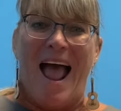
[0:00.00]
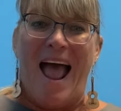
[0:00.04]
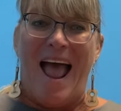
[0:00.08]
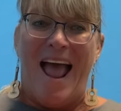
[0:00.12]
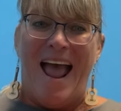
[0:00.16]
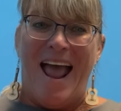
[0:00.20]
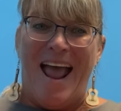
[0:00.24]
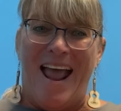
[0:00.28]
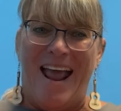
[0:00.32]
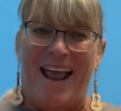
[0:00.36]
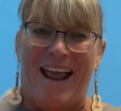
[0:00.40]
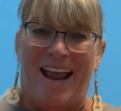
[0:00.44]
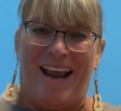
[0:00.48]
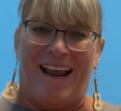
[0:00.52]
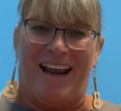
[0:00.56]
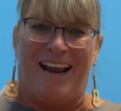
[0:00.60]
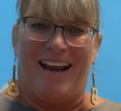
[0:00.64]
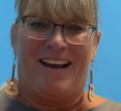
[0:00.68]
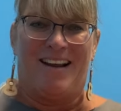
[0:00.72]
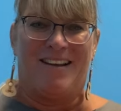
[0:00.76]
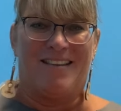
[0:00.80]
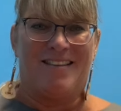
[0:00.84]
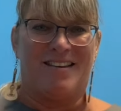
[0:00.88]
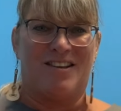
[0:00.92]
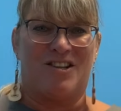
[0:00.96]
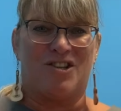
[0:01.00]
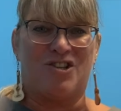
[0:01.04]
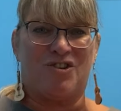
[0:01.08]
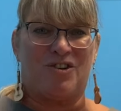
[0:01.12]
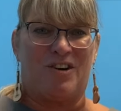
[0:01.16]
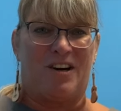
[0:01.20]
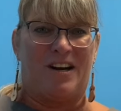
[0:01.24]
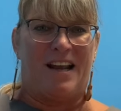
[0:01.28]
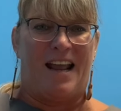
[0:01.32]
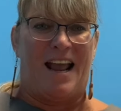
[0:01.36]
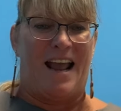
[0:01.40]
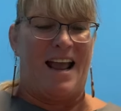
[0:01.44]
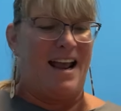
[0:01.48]
A, the
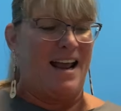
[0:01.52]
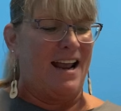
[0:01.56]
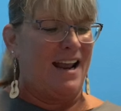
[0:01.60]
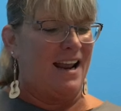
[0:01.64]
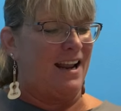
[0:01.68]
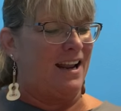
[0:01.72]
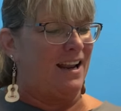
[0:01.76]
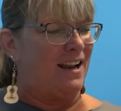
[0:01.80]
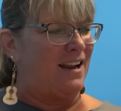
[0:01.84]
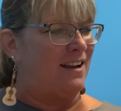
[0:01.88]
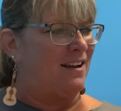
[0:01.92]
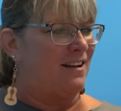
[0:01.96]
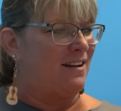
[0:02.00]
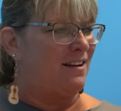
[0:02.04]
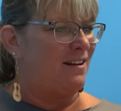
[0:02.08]
string A.